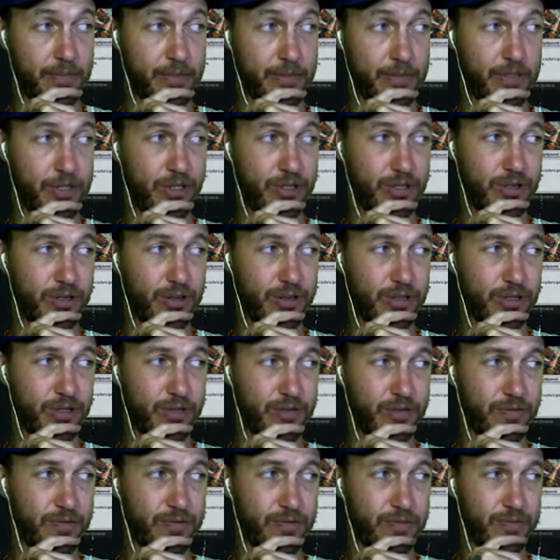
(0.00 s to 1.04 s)
too sort
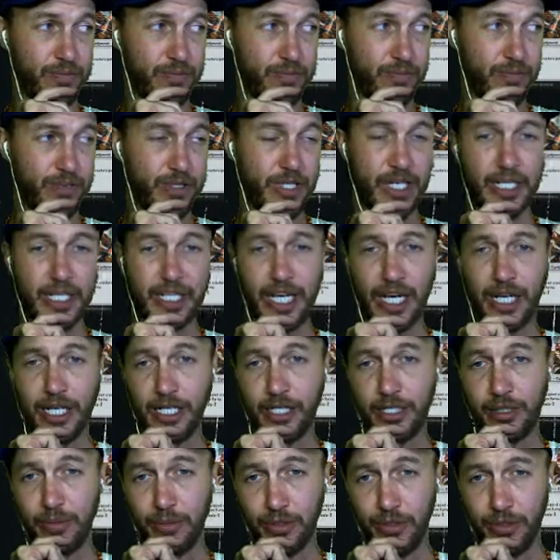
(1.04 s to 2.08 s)
of dedicated
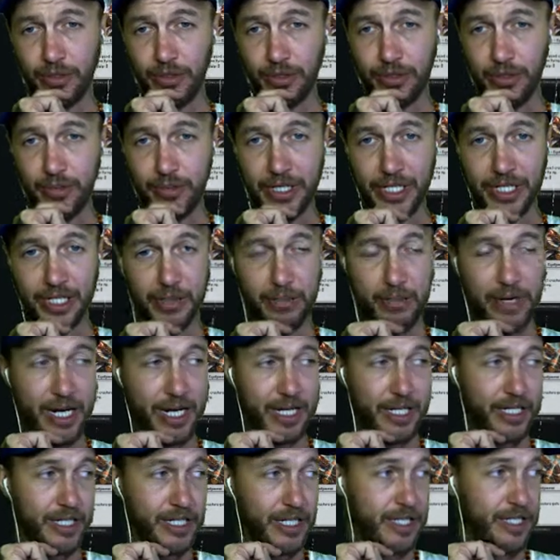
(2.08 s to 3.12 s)
to blue to be in the main
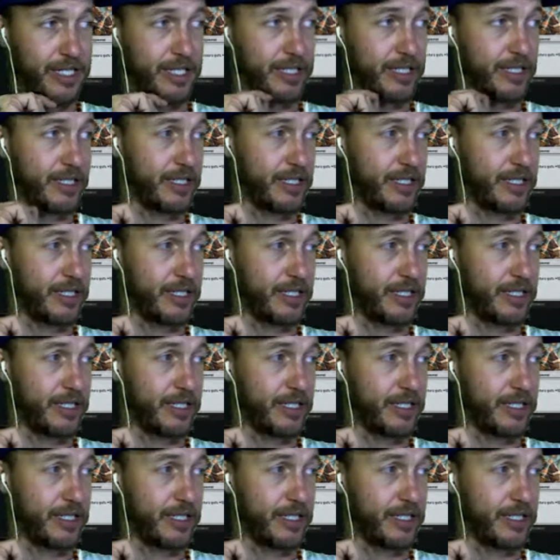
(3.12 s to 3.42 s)
deck.